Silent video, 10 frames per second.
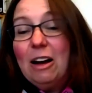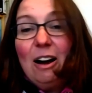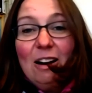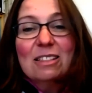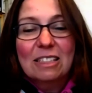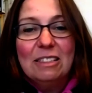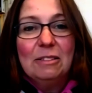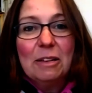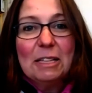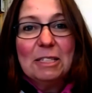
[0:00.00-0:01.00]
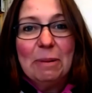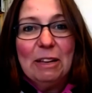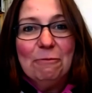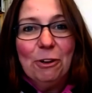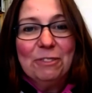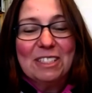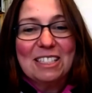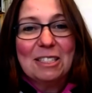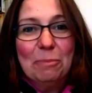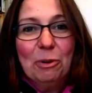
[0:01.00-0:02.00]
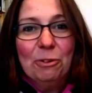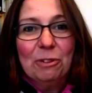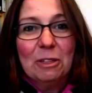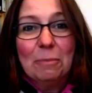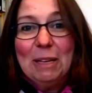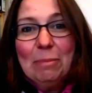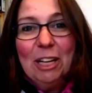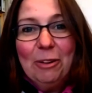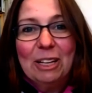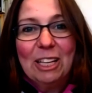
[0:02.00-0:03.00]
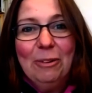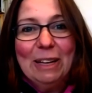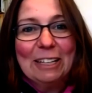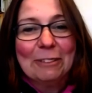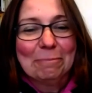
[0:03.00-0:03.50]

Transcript: ask and to be involved and to support the people who are queuing.